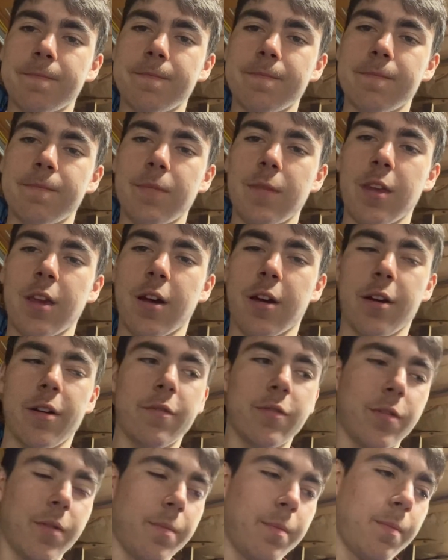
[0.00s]
yeah, I have
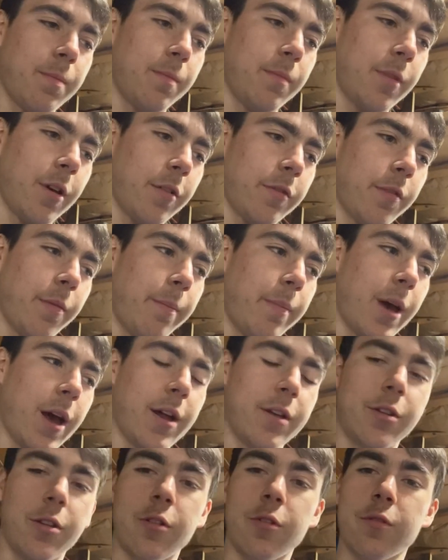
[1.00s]
some
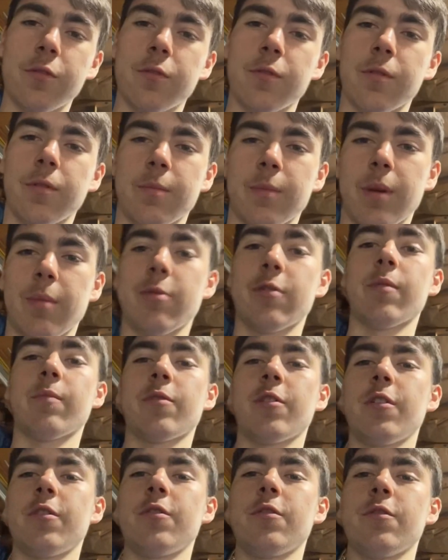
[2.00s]
bad news, maybe some
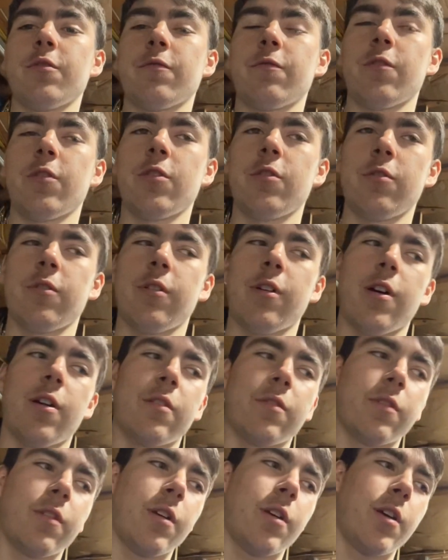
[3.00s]
good news for you
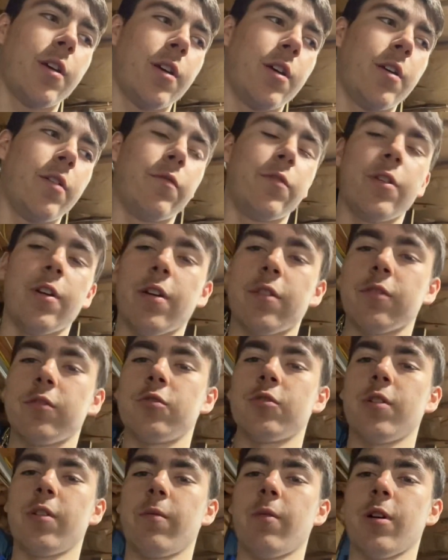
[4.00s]
guys if you guys
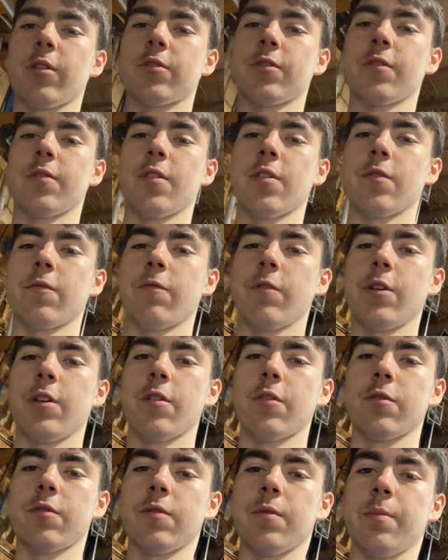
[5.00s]
enjoy watching these
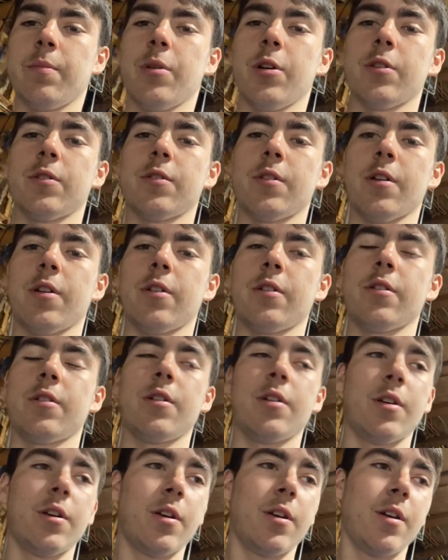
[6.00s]
videos, but
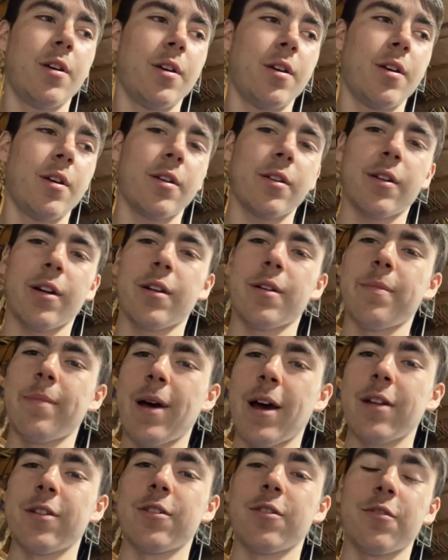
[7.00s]
kind of
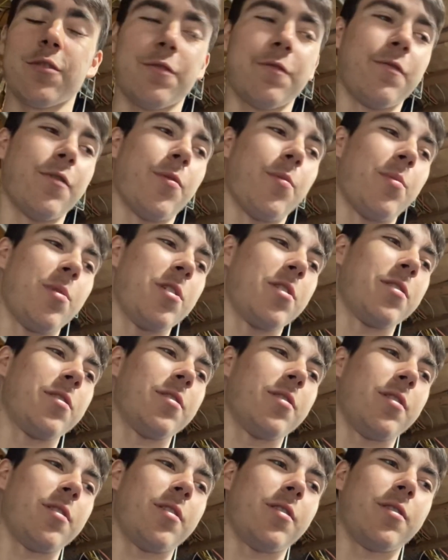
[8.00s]
bad news for me,
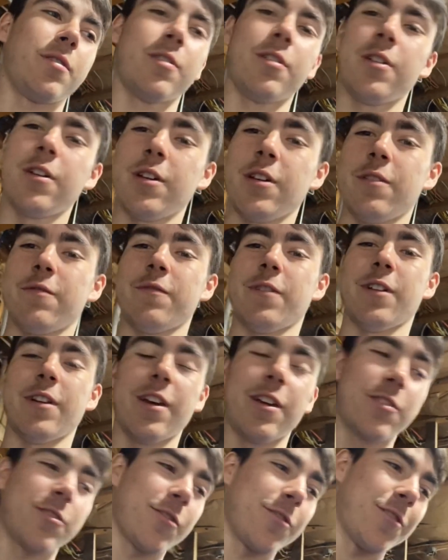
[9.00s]

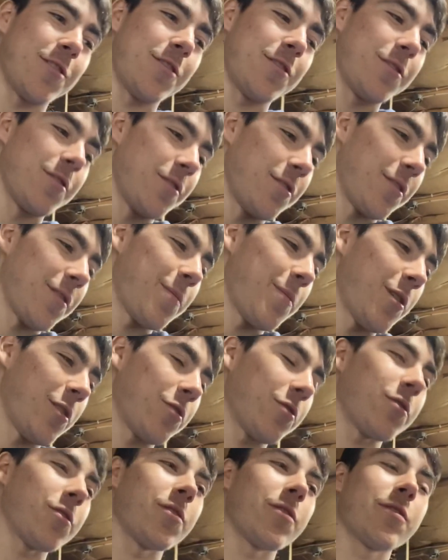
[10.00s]
financially
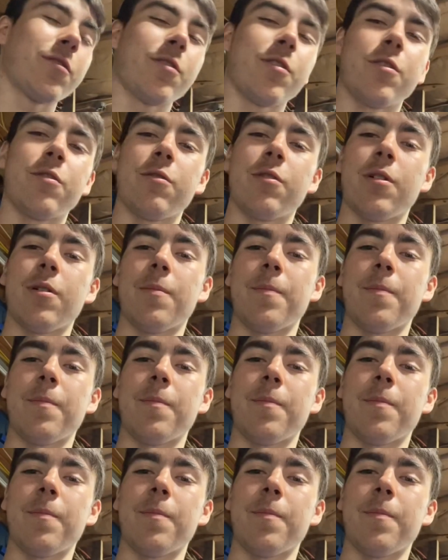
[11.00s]
especially. So